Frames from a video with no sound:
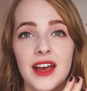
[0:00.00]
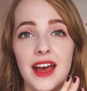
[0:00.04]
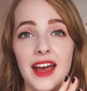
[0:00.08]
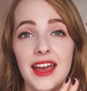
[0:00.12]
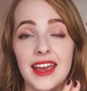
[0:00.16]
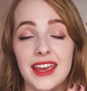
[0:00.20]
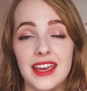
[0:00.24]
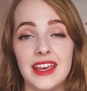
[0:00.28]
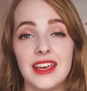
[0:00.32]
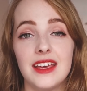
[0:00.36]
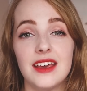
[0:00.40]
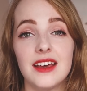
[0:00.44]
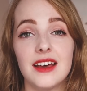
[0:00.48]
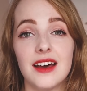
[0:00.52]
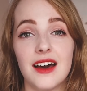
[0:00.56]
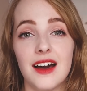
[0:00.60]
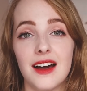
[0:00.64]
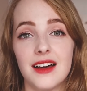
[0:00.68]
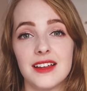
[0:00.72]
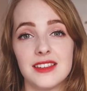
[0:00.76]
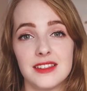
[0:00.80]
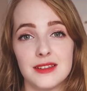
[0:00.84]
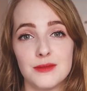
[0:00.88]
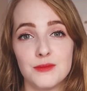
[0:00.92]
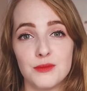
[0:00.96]
here are
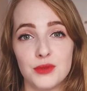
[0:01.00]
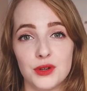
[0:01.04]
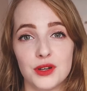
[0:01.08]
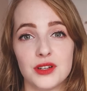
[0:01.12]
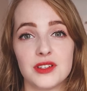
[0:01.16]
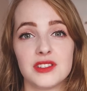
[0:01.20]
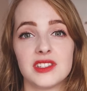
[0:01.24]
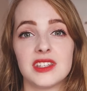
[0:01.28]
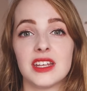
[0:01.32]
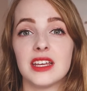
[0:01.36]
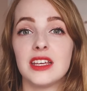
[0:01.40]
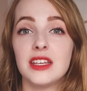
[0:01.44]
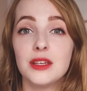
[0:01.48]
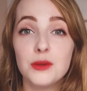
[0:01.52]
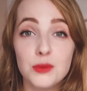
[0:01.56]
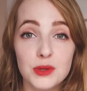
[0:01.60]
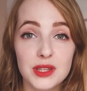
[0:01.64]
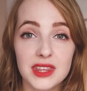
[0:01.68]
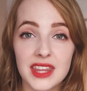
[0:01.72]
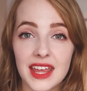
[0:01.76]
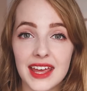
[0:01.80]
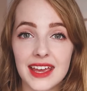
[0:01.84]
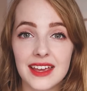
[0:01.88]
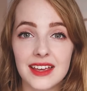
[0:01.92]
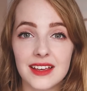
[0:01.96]
some books that you would
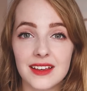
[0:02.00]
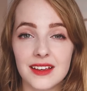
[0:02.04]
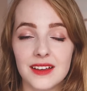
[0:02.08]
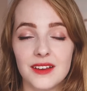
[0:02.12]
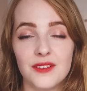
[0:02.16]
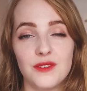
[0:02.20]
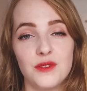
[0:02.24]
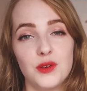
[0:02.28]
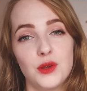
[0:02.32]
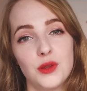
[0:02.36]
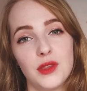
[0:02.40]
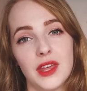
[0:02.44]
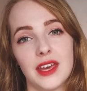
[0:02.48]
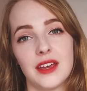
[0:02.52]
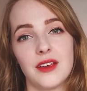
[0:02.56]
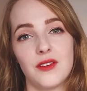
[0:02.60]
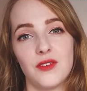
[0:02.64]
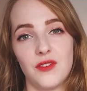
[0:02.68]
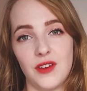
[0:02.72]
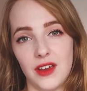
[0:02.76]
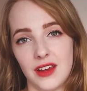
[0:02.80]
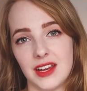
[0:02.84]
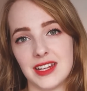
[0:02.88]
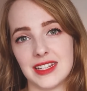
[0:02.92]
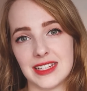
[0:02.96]
like if you like
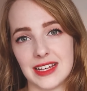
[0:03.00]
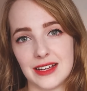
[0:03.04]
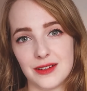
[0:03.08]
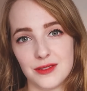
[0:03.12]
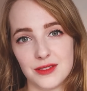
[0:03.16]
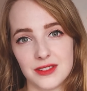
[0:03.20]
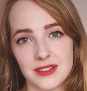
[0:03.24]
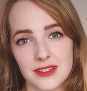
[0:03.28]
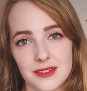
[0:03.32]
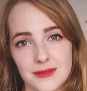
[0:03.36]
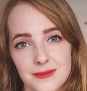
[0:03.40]
fairy tales.